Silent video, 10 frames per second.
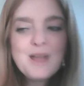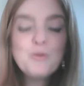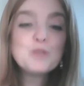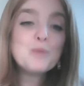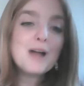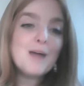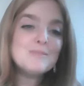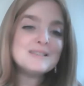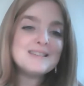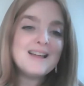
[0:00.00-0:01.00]
which
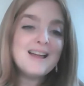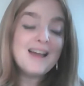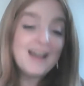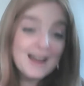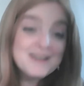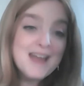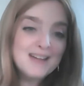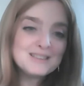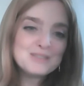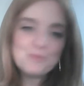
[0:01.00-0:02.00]
becomes a nes,